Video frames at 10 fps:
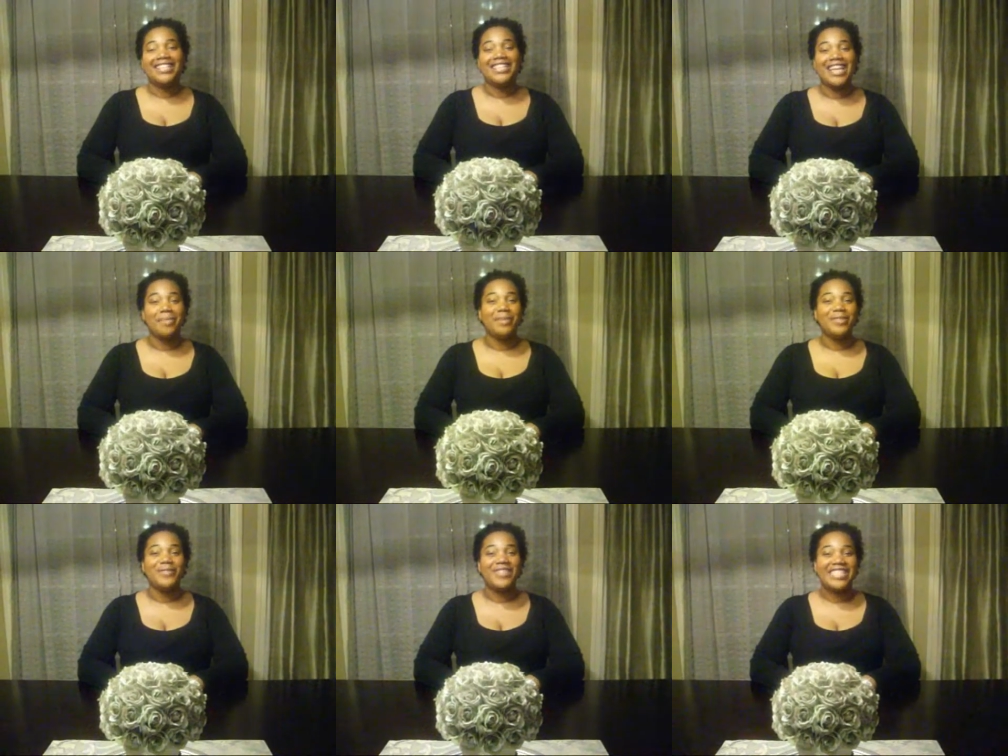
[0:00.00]
Chappy
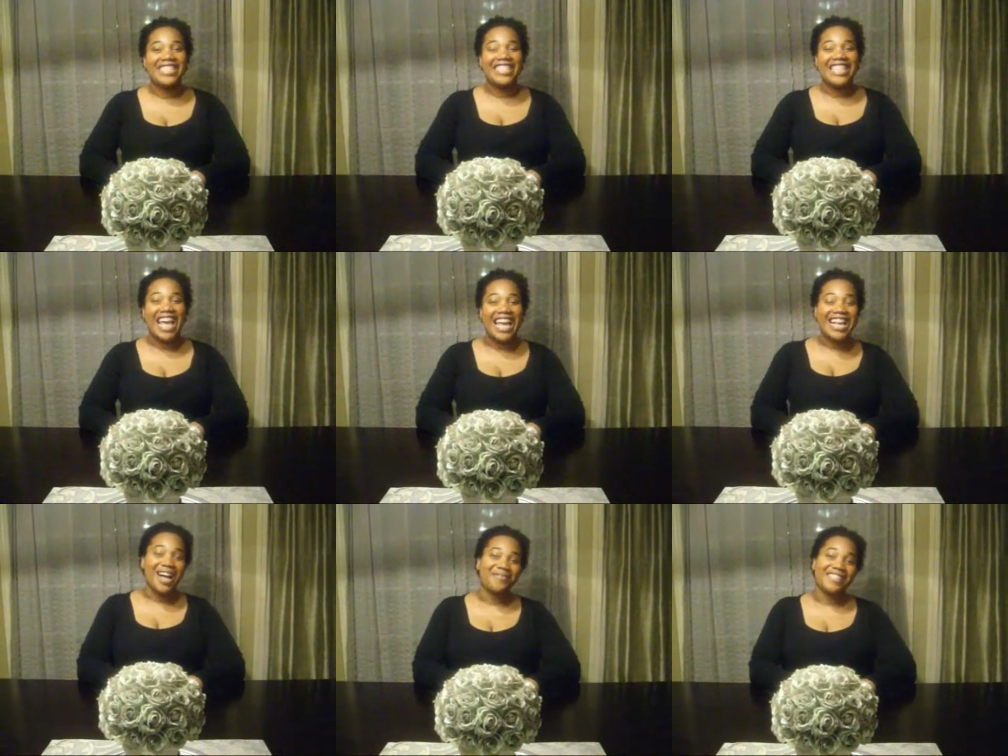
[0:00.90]

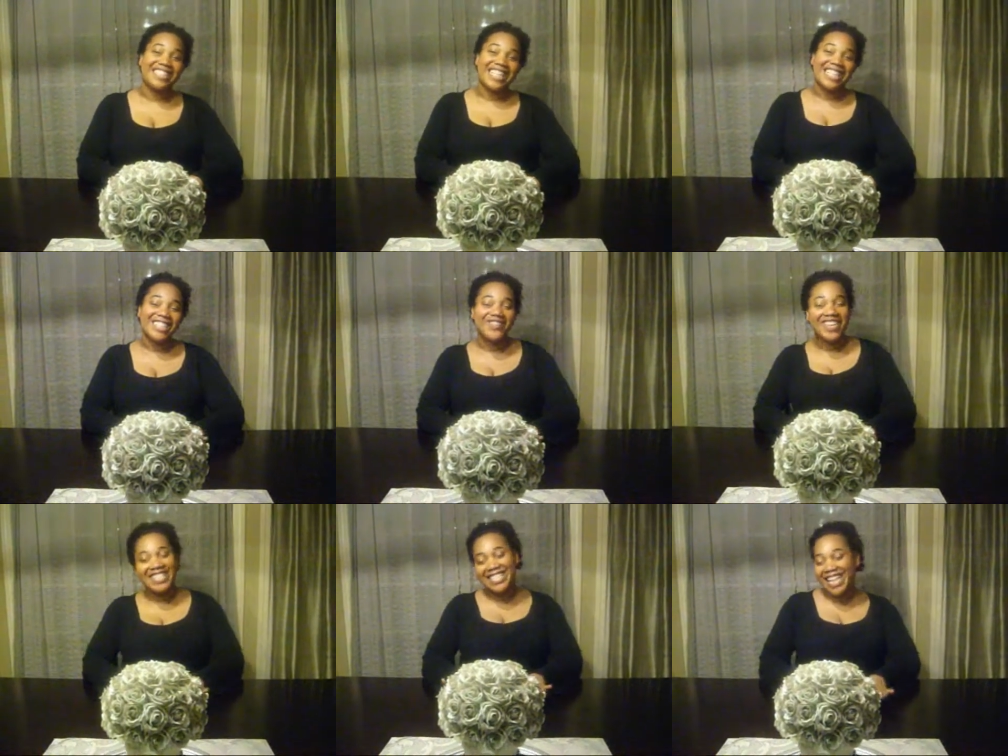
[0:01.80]
2468. I'm um, six
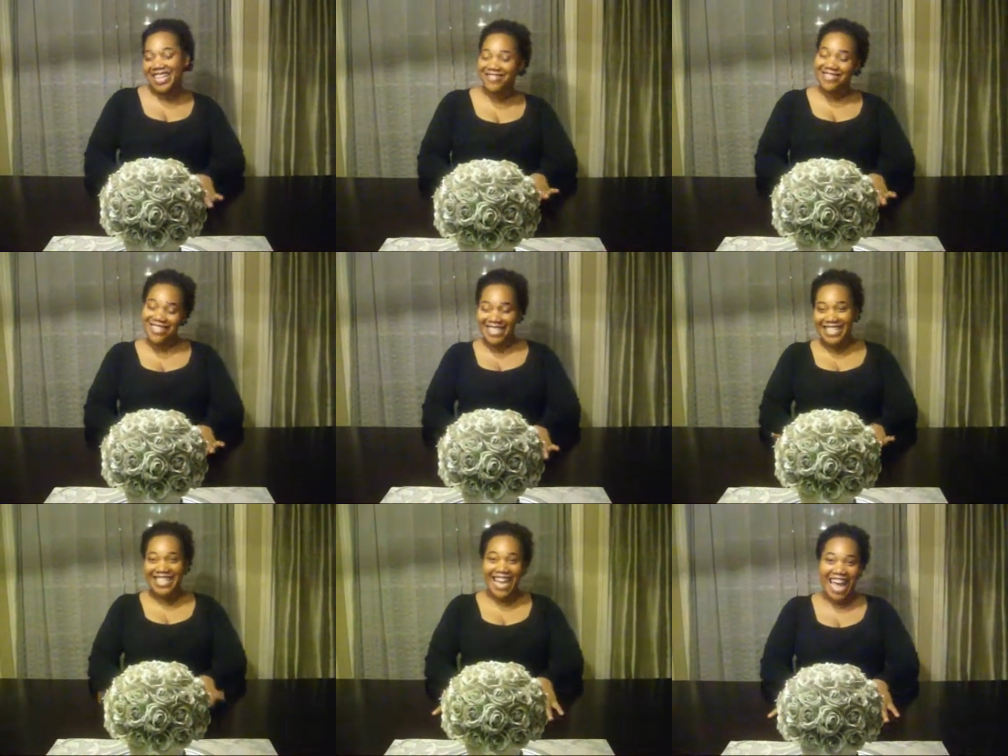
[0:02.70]
months natural
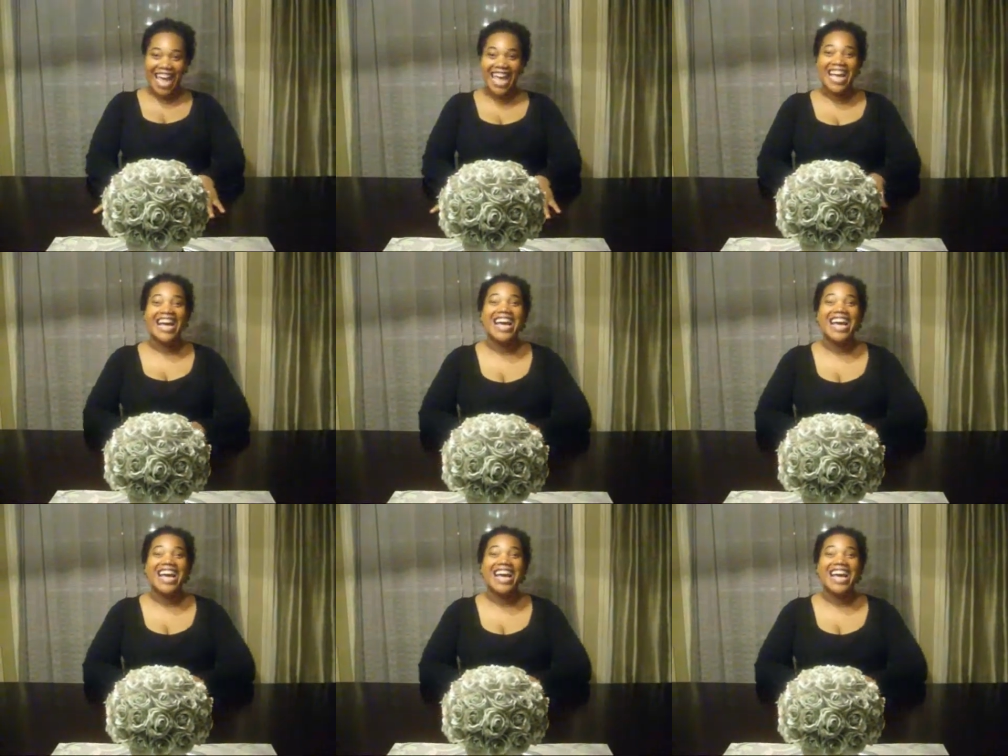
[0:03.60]
today.